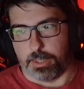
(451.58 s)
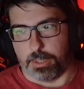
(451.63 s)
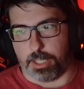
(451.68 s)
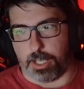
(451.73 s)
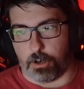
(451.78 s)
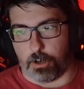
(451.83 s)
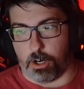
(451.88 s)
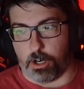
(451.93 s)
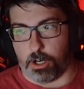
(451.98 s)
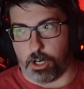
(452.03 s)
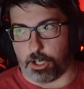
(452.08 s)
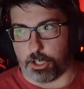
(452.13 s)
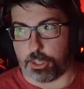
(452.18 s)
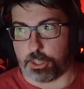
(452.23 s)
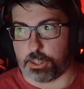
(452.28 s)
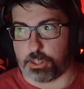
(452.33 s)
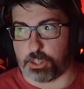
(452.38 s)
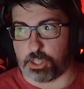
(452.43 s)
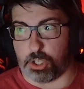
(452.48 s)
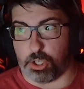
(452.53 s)
There are
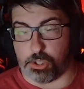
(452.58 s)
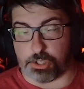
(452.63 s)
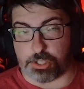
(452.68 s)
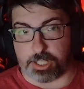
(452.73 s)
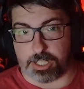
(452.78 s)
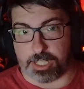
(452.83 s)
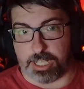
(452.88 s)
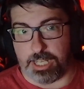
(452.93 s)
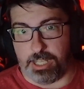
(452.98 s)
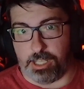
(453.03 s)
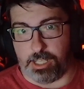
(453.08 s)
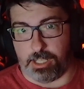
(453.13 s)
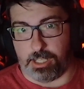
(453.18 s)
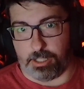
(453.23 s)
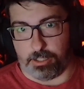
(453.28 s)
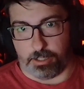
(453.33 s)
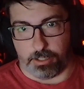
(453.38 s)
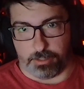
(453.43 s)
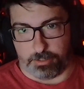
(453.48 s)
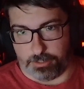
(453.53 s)

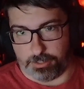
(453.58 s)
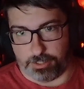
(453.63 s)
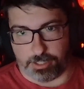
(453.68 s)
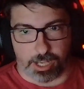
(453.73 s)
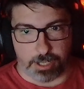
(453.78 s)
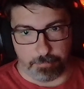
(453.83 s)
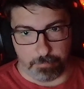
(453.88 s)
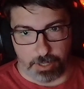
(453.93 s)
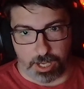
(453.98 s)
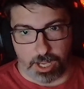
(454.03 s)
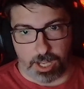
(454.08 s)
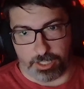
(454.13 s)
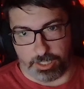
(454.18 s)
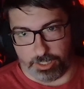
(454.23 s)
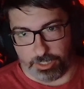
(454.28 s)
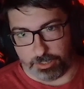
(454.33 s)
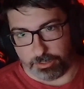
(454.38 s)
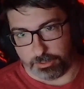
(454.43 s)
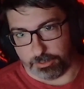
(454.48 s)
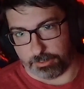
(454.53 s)
13 dead
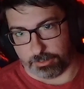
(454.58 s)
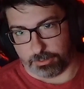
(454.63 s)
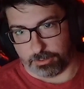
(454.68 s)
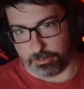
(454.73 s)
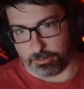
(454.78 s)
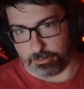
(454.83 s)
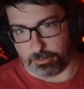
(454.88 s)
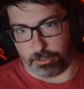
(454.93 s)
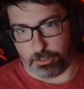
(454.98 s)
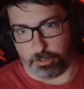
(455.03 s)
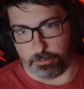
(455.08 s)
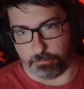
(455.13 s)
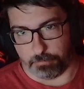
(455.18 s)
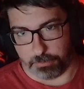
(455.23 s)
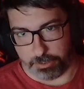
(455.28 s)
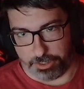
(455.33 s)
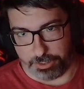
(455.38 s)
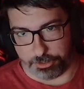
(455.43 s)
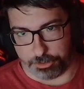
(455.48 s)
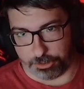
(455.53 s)
bodies on
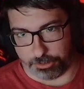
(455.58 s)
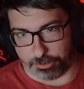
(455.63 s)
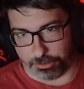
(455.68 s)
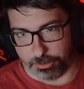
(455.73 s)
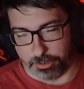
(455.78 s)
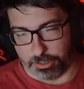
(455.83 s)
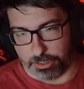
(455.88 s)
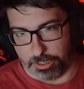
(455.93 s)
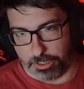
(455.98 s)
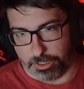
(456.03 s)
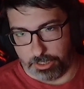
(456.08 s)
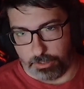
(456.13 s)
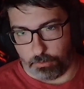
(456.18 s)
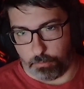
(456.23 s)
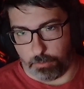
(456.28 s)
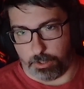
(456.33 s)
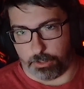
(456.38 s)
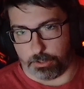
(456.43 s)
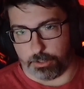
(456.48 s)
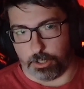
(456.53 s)
Reach,
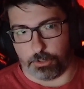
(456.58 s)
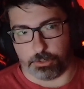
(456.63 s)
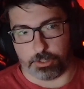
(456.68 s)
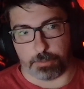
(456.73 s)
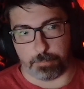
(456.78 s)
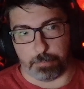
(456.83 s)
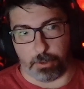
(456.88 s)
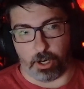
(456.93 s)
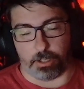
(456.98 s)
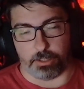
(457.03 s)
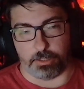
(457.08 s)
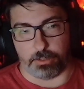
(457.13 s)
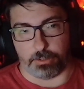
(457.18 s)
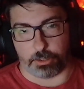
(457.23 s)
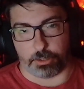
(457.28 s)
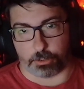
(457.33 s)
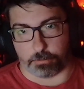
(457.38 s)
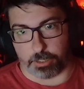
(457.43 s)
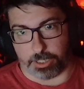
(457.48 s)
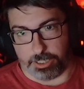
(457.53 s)
where no
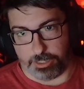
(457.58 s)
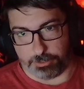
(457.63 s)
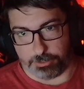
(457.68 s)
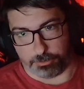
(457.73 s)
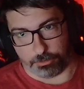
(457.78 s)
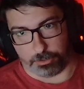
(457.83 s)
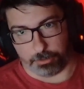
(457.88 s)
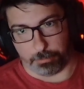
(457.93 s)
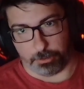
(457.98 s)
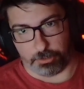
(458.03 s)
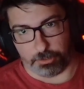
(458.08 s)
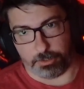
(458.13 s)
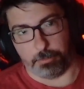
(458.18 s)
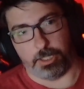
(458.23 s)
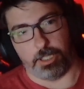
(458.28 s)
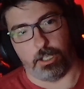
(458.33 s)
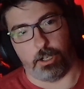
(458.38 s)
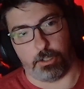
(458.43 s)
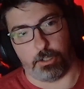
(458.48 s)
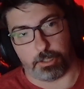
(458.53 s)
Spartan 3s are supposed to
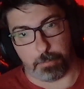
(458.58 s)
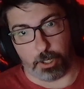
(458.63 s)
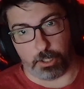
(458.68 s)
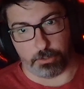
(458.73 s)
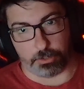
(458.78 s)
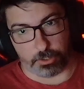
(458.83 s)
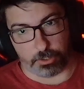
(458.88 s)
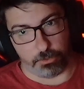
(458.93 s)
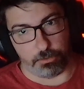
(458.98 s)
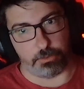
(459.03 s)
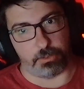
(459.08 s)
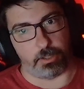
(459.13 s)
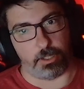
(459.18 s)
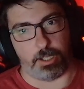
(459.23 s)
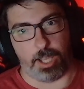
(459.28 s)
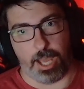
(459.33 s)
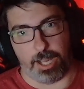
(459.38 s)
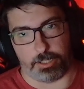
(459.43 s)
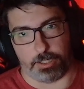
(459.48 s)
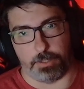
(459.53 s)
be. There are Spartan 2s
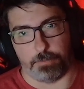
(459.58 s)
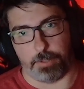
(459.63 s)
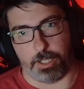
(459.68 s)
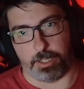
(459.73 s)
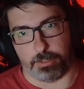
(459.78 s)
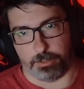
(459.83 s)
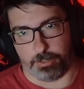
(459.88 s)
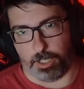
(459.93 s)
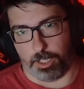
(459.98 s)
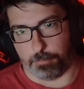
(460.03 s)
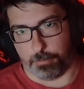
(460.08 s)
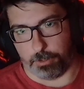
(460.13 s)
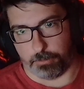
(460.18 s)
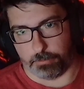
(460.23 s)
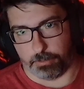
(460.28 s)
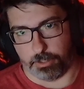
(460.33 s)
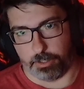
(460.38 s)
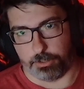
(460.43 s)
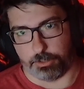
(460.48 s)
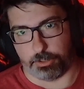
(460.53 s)
active at the time on
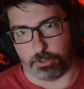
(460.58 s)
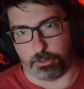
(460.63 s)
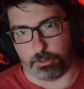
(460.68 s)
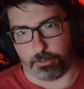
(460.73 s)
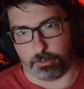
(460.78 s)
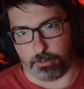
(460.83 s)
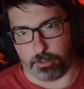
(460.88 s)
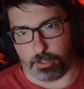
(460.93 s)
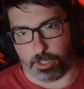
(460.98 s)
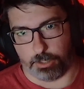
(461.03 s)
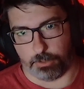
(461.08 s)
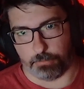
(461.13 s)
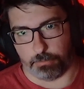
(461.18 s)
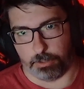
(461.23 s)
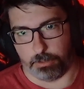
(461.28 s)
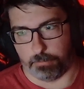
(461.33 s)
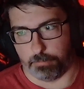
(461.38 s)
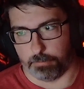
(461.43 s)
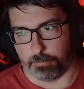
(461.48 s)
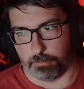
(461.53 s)
Reach, as
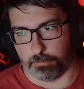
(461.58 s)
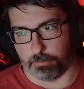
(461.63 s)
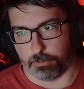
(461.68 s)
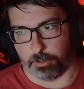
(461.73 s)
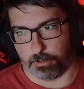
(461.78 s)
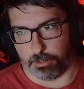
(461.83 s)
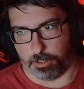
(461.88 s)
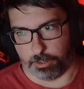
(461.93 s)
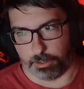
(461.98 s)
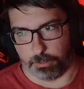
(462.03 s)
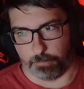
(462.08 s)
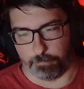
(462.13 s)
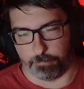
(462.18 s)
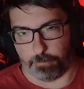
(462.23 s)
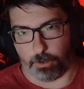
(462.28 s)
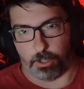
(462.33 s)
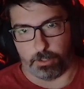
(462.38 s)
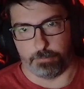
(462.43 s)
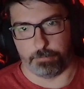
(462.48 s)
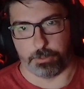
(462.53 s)
we learned in the
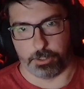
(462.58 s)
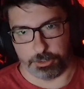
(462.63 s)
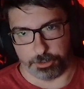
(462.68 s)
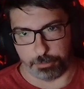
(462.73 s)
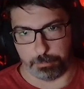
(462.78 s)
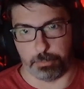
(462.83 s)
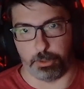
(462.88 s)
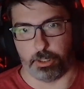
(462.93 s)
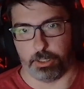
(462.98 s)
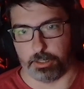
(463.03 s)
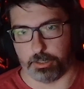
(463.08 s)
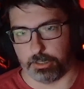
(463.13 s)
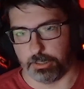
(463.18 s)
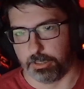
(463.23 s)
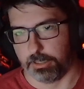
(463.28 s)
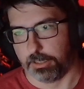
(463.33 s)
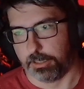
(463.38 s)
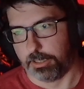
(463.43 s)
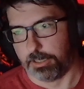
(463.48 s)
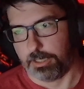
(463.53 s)
Fall of Reach book.
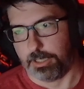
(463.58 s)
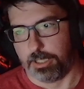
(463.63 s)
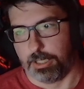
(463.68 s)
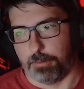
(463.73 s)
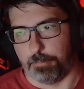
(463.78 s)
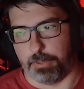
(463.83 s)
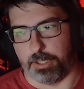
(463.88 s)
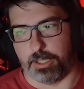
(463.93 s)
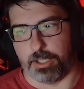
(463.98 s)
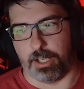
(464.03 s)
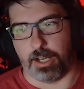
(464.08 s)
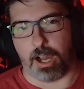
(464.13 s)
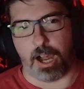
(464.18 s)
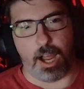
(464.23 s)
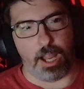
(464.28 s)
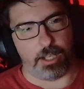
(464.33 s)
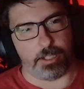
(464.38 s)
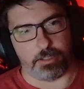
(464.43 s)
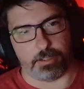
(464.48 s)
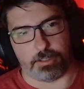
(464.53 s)
But
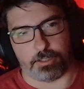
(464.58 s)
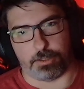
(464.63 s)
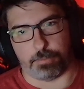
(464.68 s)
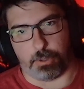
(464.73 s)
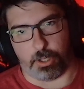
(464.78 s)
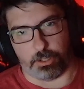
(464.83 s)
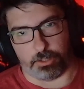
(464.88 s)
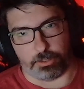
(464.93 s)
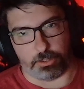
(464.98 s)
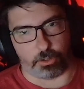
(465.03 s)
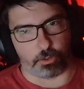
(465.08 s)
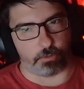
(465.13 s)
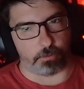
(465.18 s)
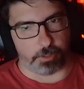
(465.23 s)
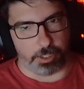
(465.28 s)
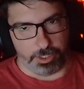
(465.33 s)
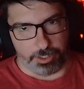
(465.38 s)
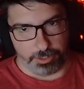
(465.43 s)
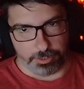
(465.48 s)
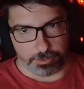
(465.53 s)
not Spartan
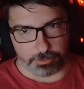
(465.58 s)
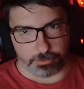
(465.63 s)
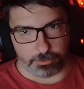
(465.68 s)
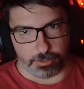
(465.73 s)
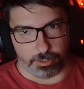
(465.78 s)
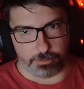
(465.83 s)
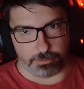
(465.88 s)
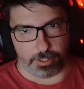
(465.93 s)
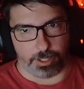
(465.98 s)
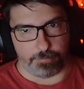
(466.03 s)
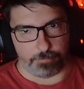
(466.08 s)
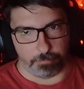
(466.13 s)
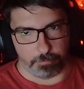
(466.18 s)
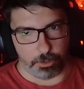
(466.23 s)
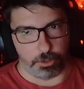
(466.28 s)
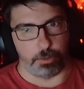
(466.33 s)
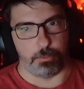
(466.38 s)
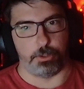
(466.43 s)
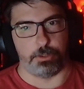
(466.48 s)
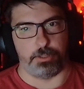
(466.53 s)
3s, aside
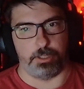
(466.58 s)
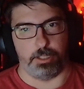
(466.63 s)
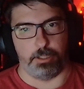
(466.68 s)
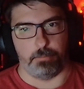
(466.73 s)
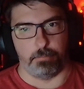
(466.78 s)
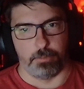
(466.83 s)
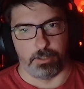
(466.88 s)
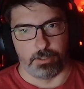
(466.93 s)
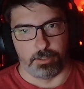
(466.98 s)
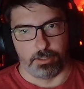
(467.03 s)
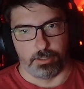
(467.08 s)
from Noble Team.